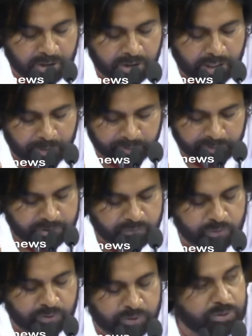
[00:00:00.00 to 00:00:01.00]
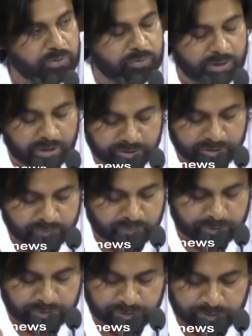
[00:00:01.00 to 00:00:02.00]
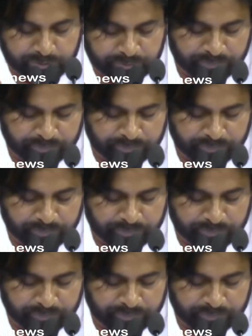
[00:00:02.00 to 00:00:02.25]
I'm grateful to you, we're all grateful to you.